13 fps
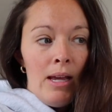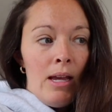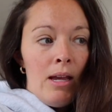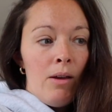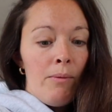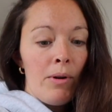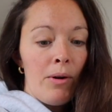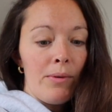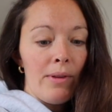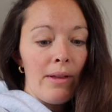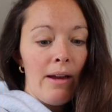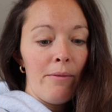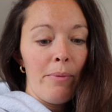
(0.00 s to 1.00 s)
We don't
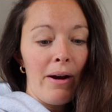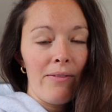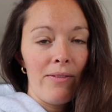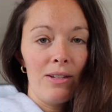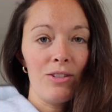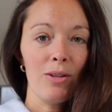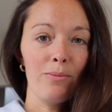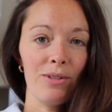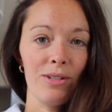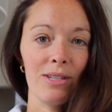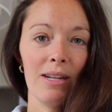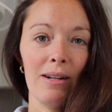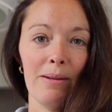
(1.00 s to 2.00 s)
really have breakfast, so I'm
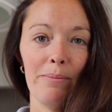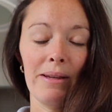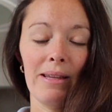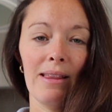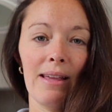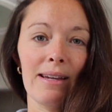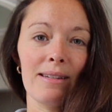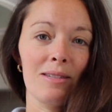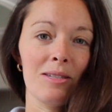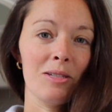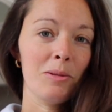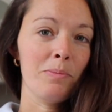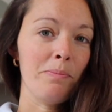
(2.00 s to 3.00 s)
just going to be like
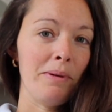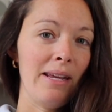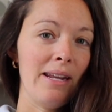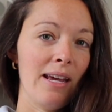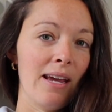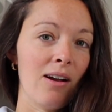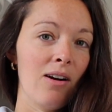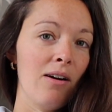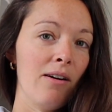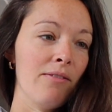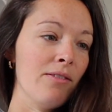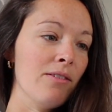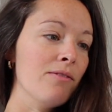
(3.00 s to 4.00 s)
speeding
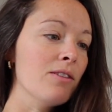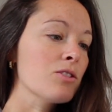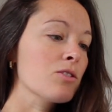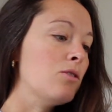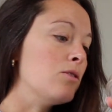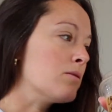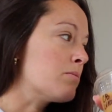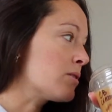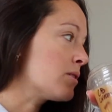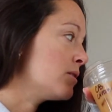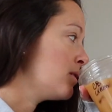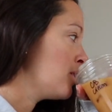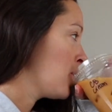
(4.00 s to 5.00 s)
off of this cold
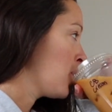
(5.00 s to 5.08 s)
brew.